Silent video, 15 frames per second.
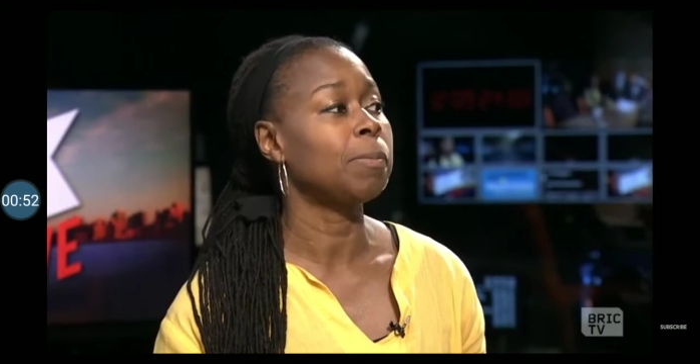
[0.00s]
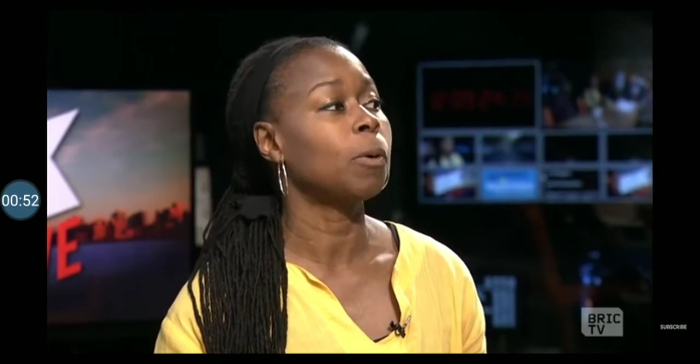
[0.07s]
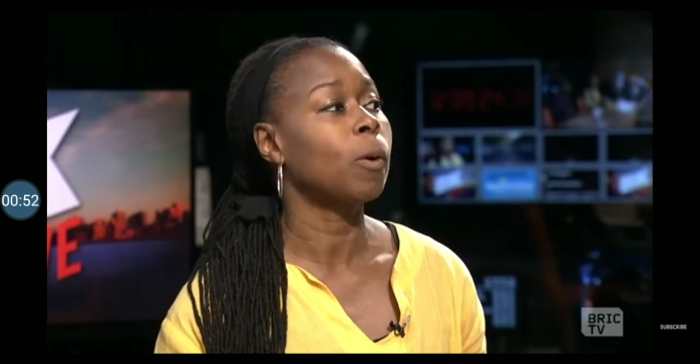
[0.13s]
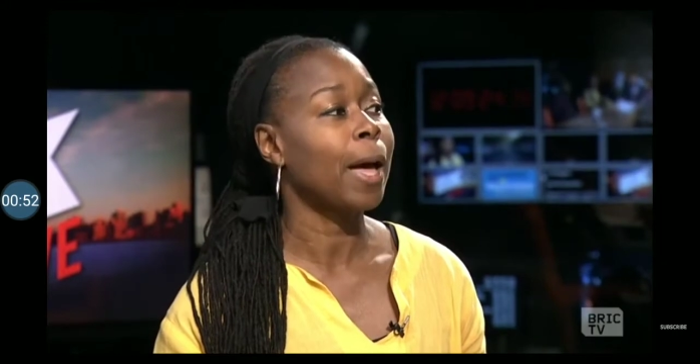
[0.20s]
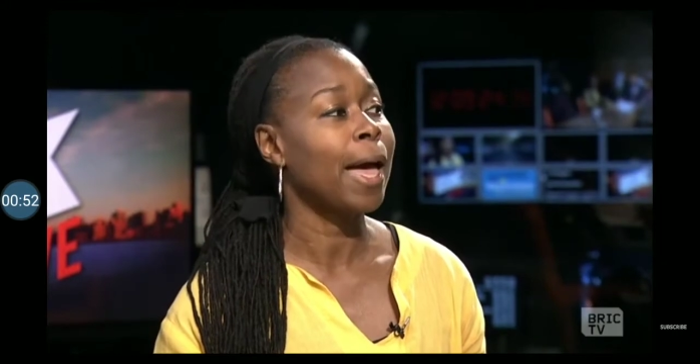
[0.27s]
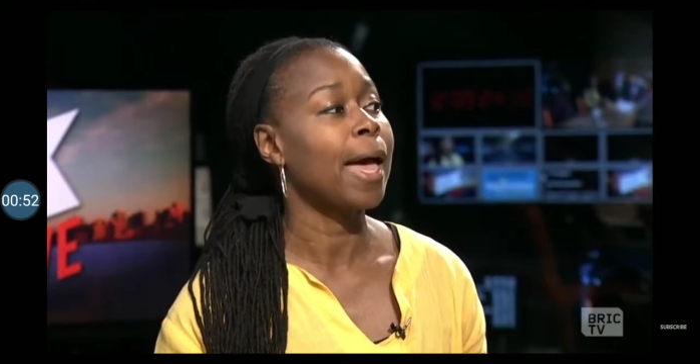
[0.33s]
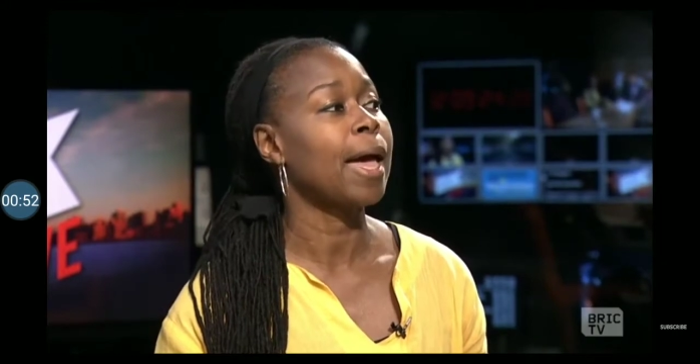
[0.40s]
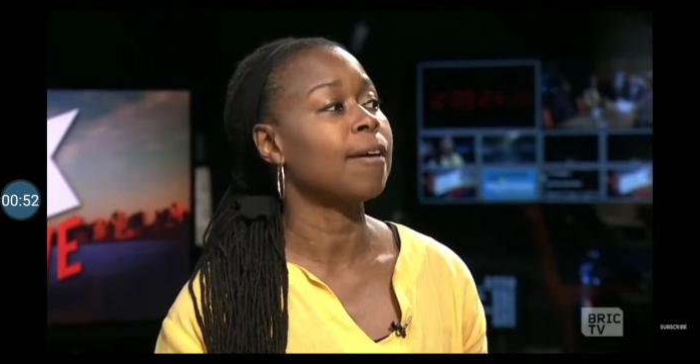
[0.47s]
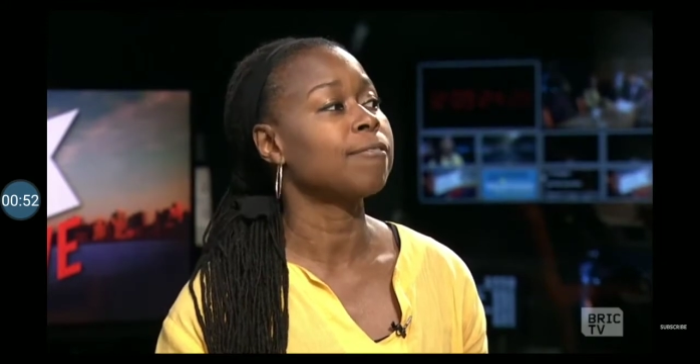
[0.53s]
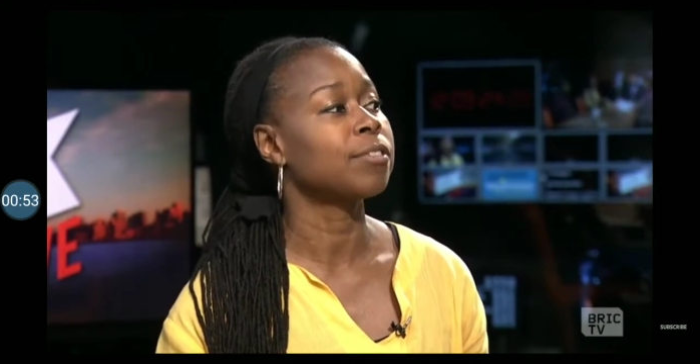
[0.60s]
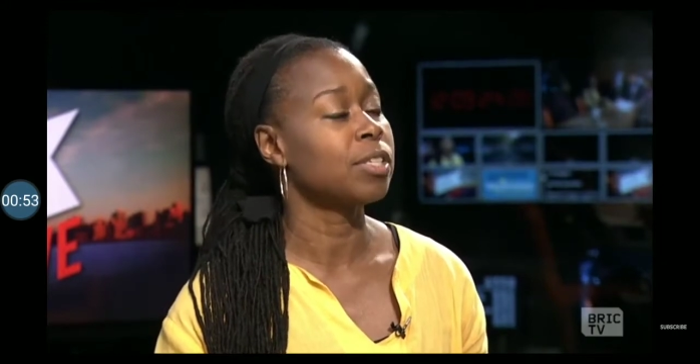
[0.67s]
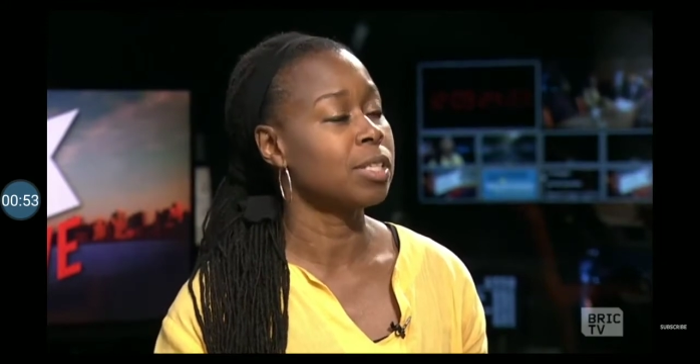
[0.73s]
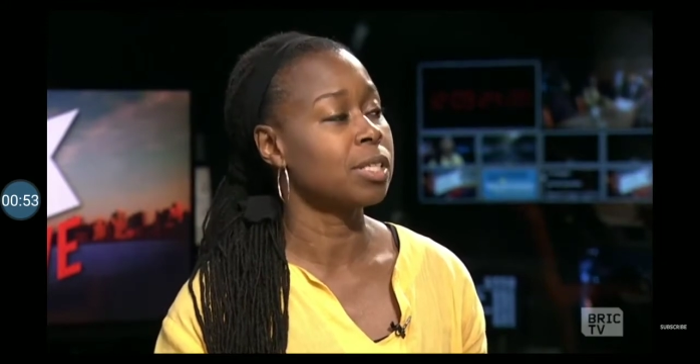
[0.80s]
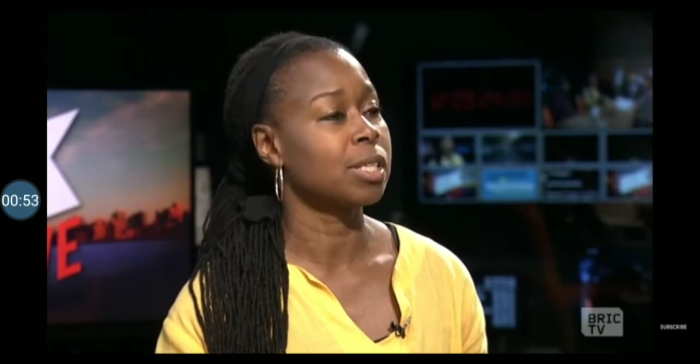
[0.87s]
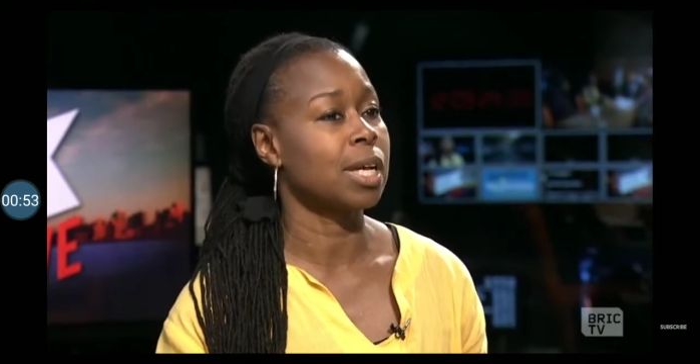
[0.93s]
people have to
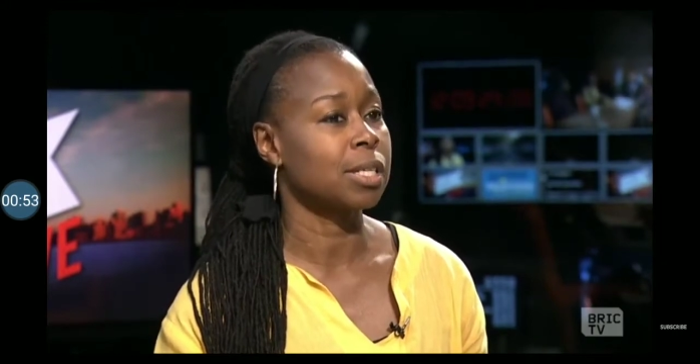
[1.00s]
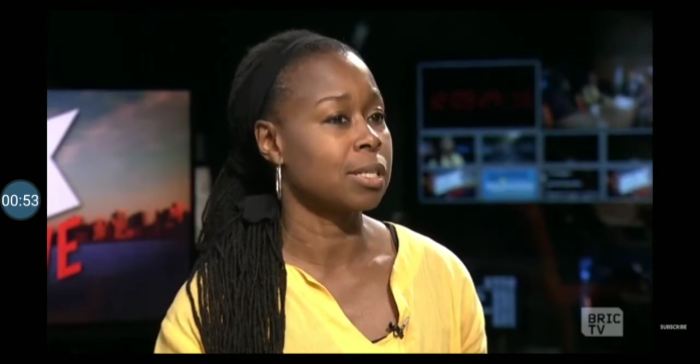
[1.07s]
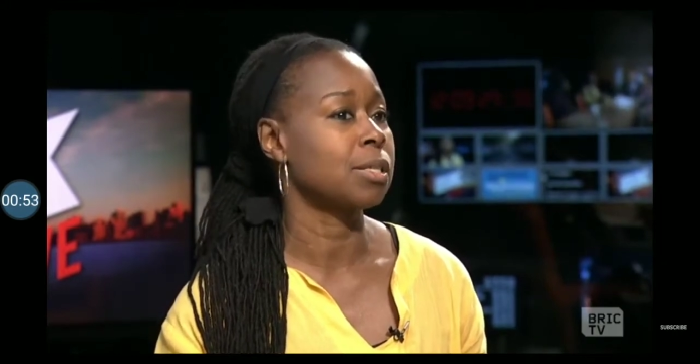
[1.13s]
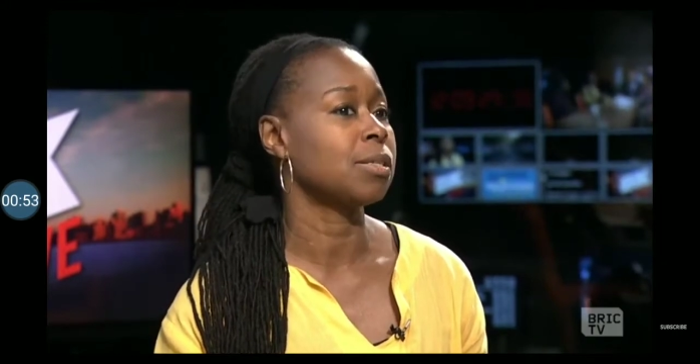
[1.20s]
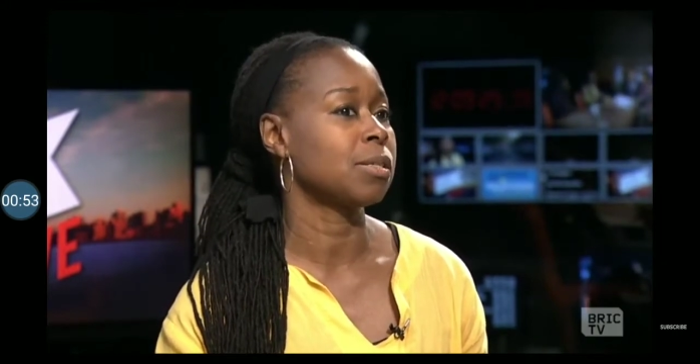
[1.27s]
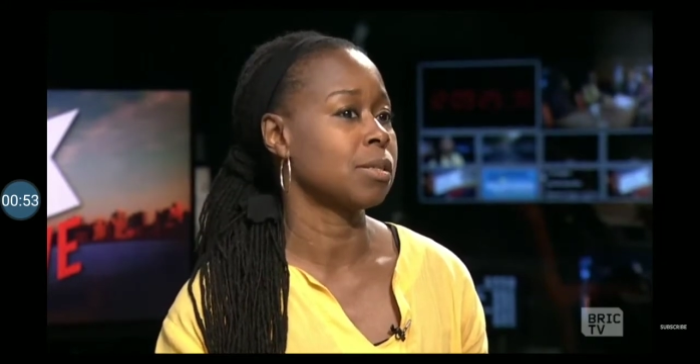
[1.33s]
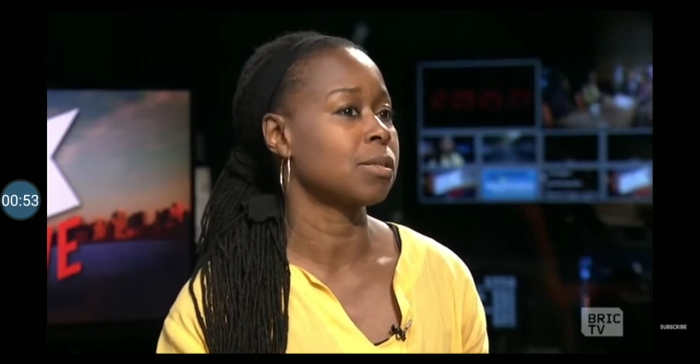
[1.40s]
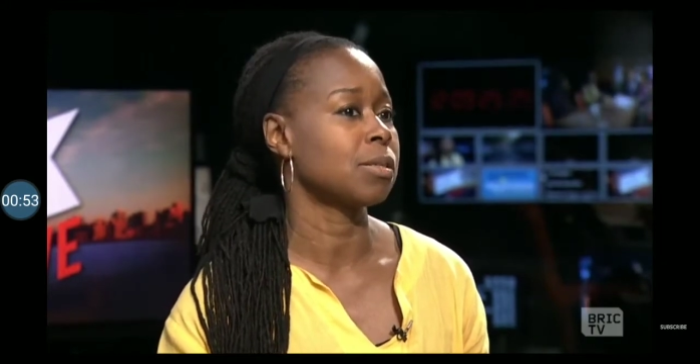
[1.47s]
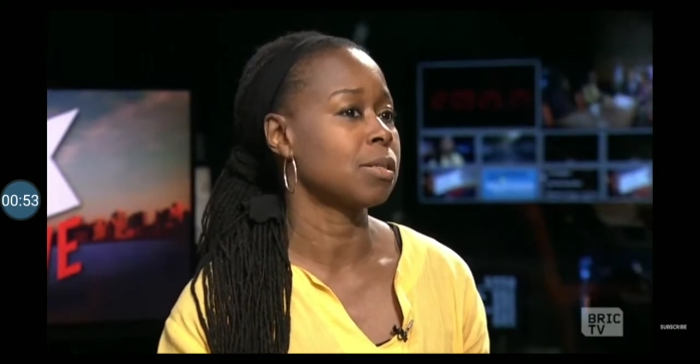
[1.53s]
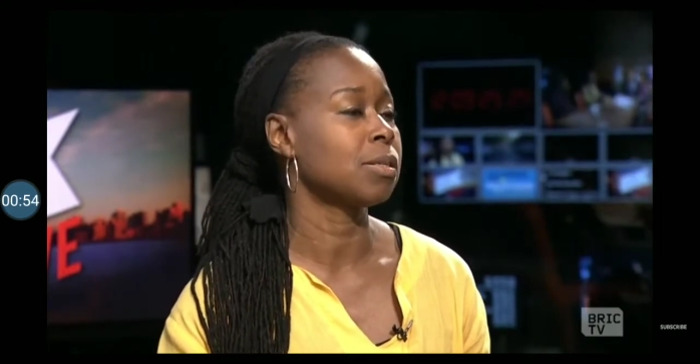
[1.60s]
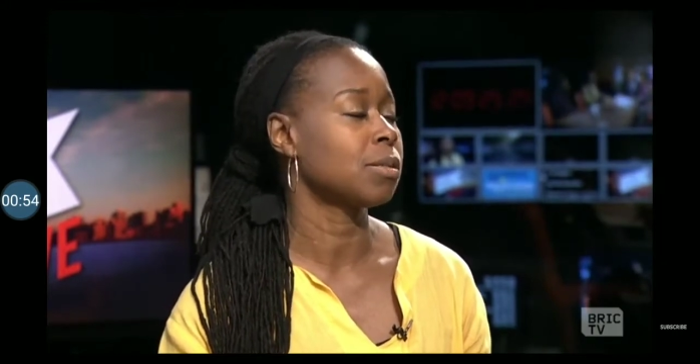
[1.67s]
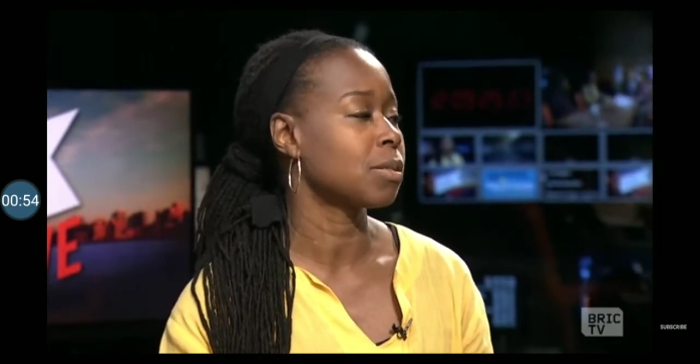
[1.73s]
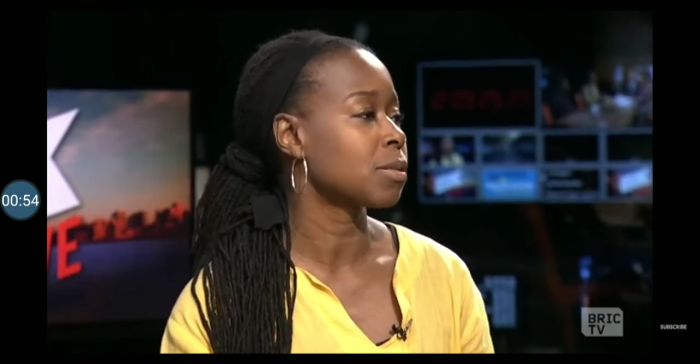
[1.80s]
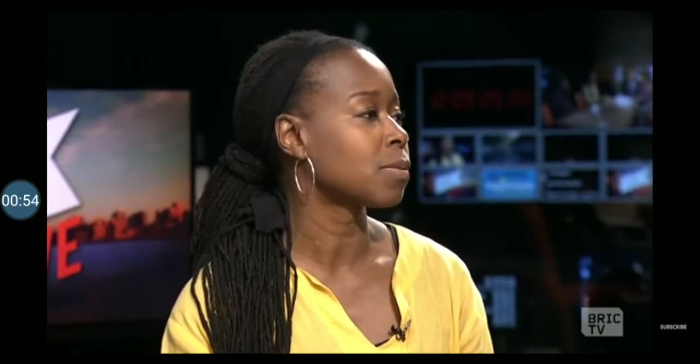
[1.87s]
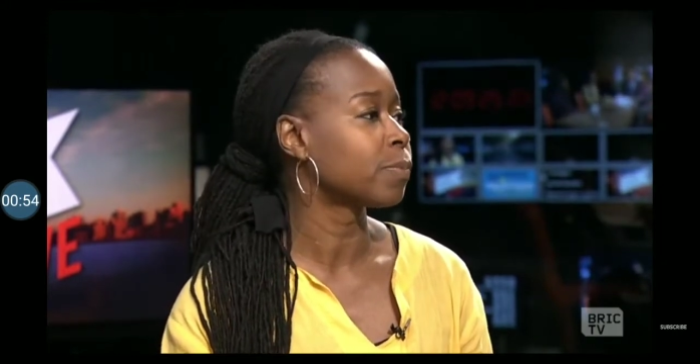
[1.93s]
discuss these
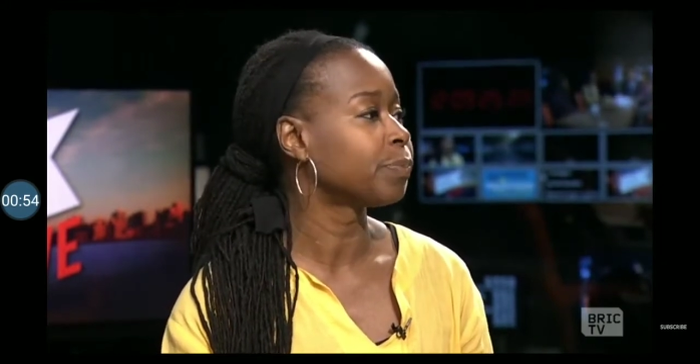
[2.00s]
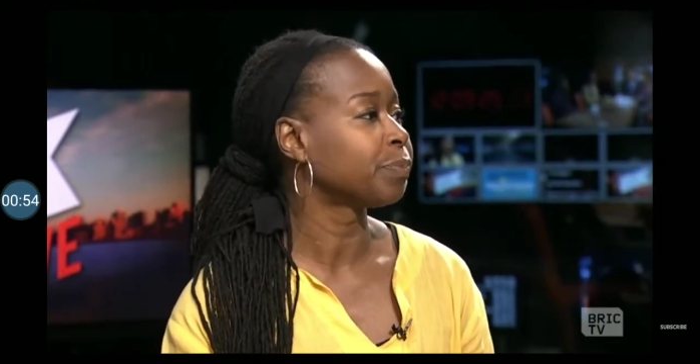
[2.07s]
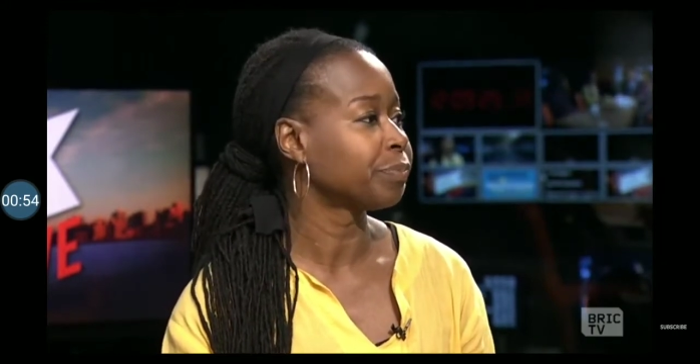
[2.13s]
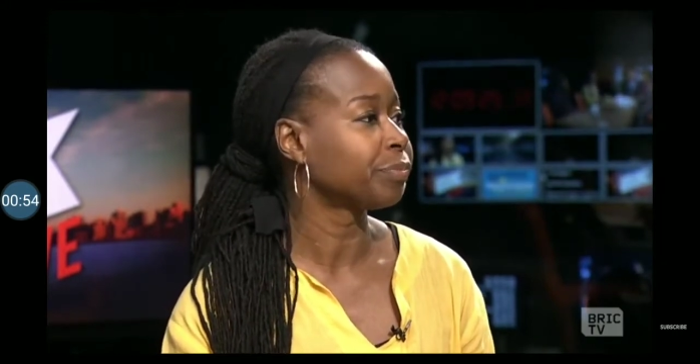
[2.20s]
incidents.